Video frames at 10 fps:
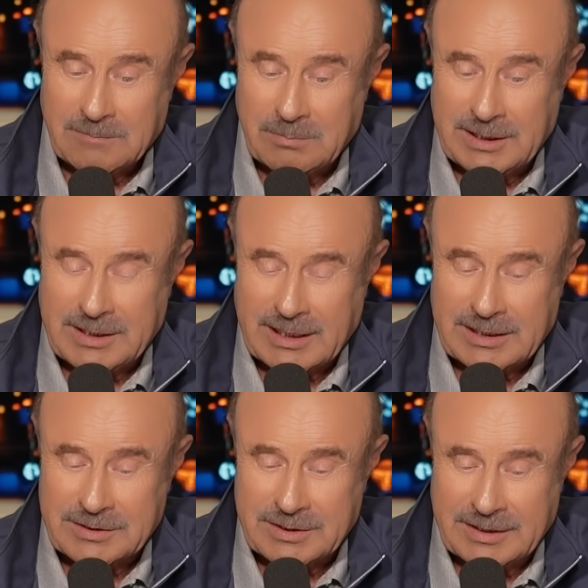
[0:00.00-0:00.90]

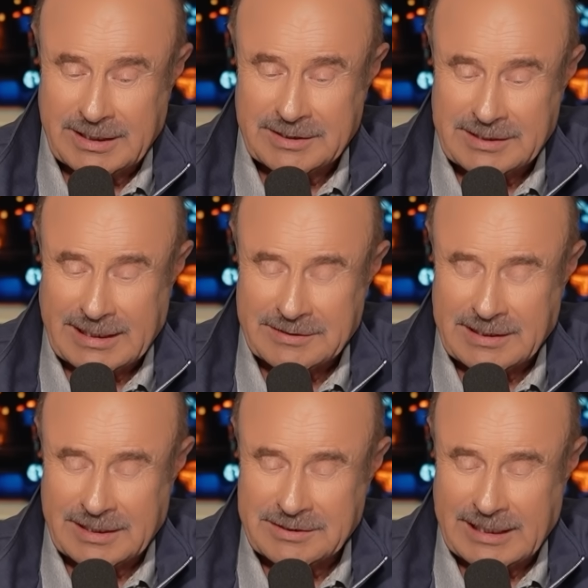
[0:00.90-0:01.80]
because this, as
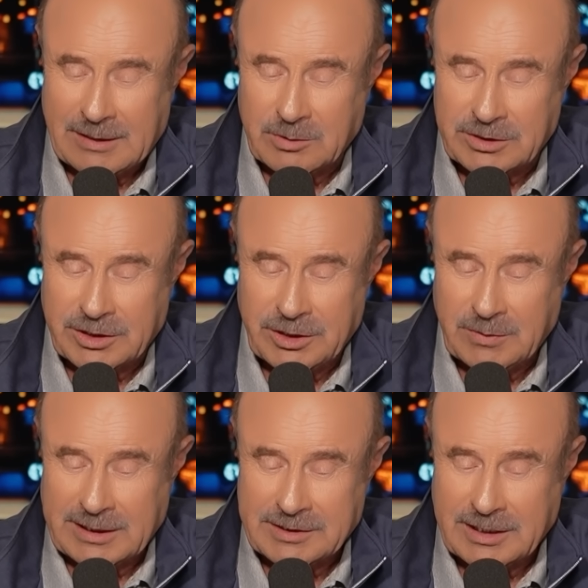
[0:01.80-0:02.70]
I say, was a U.S.